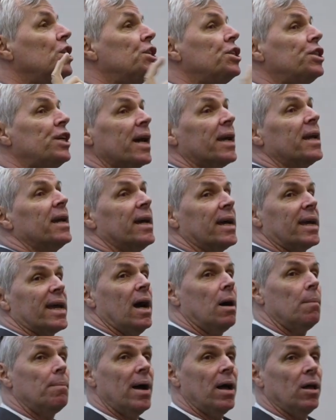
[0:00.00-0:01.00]
checking
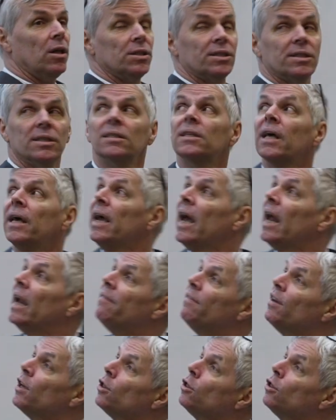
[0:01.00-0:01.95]
account balances. And if you